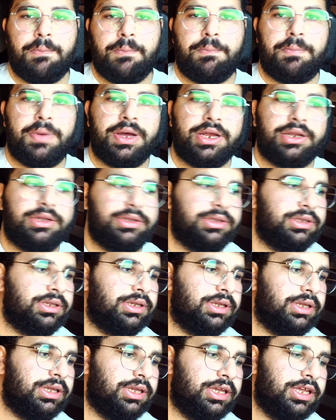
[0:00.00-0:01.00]
but
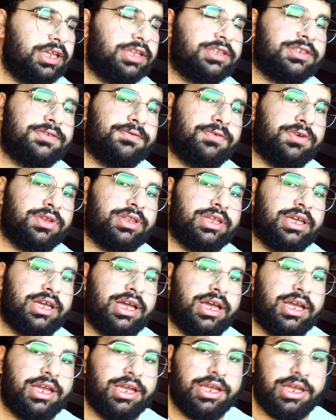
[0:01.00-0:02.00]
it's for the
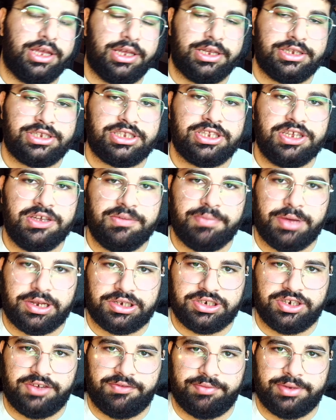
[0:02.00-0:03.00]
Steam
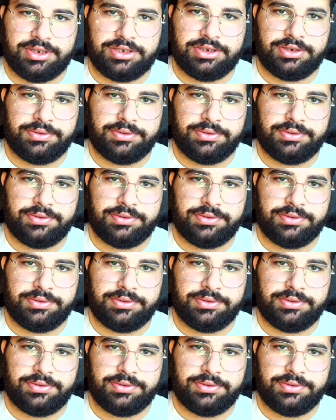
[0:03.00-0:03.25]
achievements.